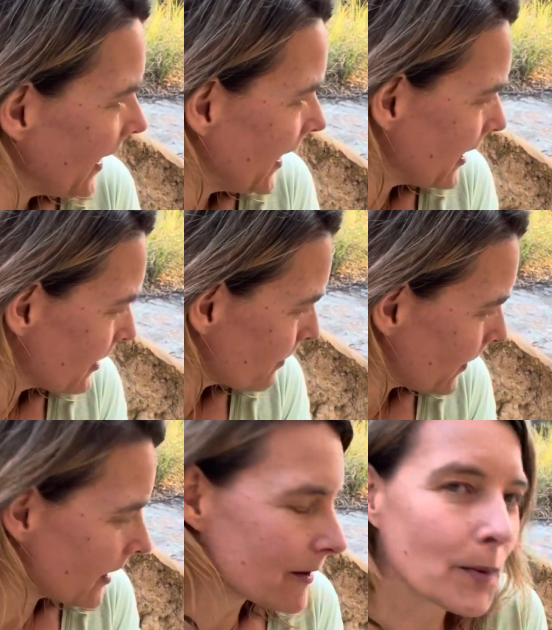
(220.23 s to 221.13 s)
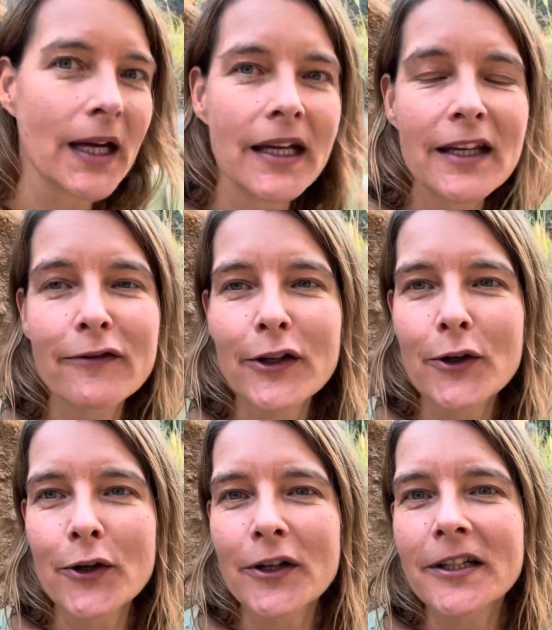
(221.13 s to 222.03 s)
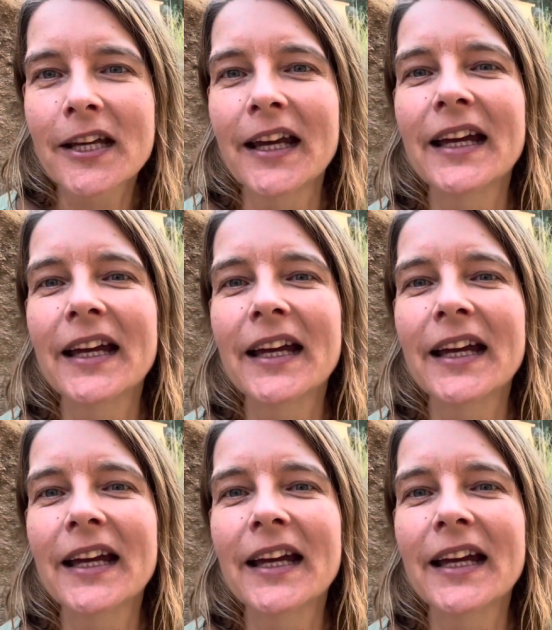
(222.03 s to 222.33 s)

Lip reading: And by the way, if you heard